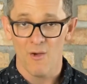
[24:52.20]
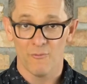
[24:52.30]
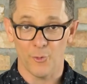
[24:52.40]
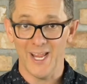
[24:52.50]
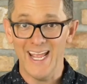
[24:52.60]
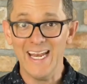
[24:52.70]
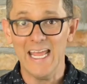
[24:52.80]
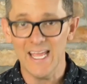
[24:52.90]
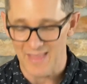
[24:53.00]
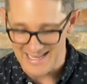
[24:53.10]
For in
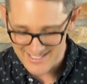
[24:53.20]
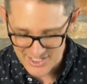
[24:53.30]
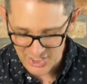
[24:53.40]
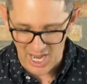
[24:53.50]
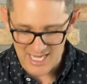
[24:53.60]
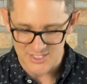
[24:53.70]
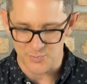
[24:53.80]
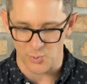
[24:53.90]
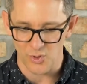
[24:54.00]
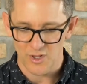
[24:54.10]
it, that's the
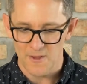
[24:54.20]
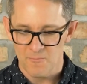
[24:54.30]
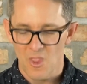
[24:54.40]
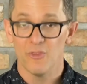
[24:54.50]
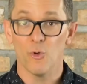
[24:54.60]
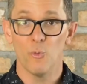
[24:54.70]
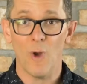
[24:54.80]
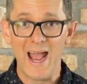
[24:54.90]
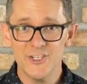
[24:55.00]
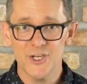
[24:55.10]
gospel, the
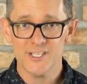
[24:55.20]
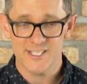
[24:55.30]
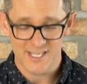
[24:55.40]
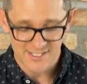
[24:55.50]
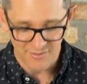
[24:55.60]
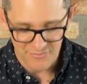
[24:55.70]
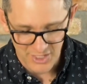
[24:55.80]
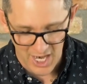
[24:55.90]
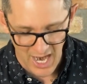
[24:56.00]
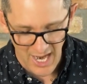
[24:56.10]
righteousness of
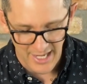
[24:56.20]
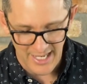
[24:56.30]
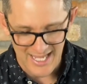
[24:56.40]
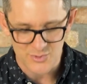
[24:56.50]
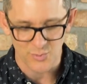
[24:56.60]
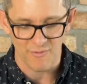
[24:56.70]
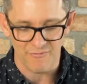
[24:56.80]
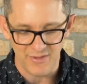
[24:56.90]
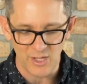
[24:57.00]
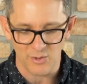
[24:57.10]
God is
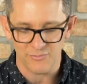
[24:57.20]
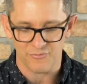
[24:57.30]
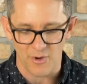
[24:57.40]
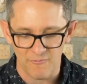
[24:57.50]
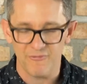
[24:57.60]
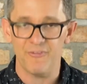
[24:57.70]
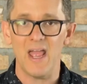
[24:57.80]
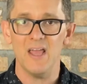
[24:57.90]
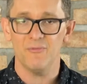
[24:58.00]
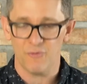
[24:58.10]
revealed from
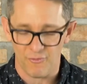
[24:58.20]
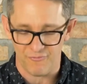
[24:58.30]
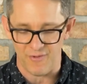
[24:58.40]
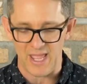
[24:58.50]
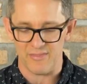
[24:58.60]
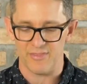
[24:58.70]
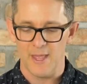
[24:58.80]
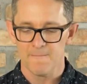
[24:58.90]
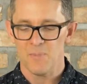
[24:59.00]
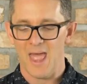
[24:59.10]
faith for
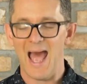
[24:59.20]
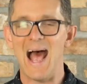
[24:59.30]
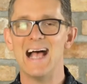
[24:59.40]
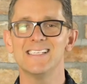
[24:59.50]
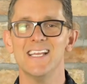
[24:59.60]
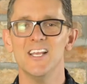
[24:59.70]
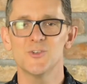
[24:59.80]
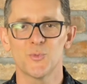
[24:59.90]
faith, as it is